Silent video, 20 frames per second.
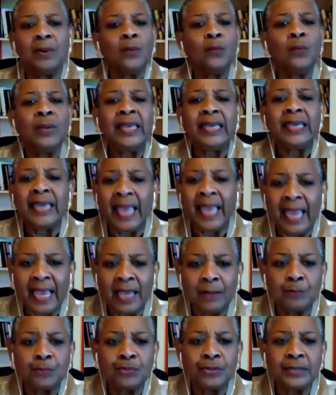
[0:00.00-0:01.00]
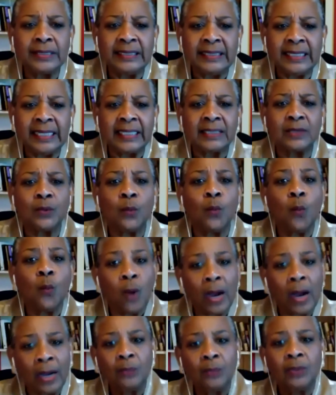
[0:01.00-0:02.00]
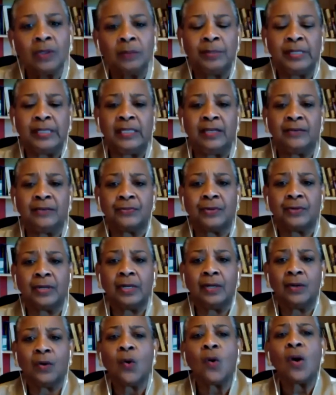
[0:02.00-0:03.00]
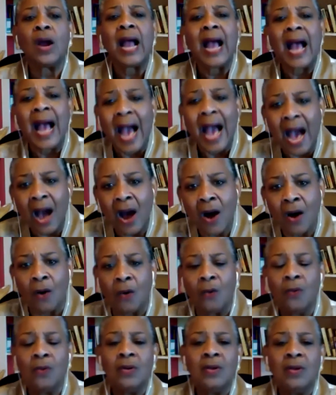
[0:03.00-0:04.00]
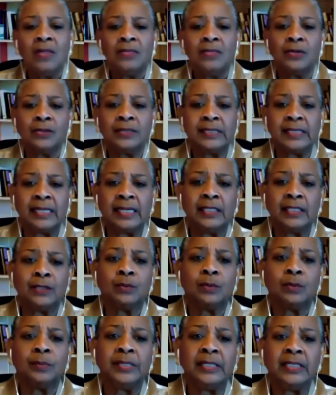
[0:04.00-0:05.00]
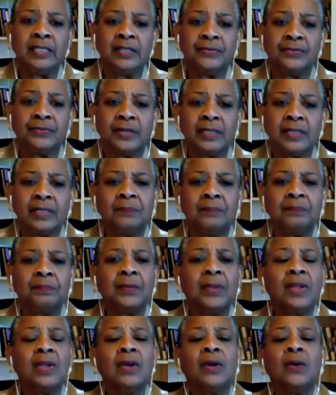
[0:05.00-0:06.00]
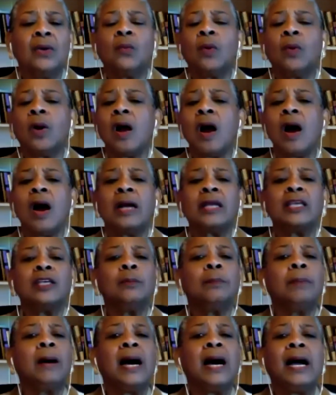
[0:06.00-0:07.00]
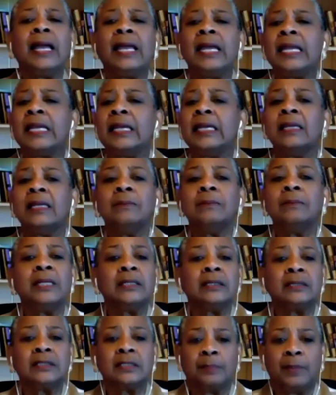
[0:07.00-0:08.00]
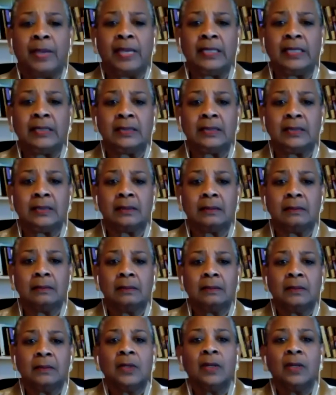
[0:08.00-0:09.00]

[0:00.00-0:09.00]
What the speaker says: But we can't predict what will be different or how those things will be different. We're occupying liminal space.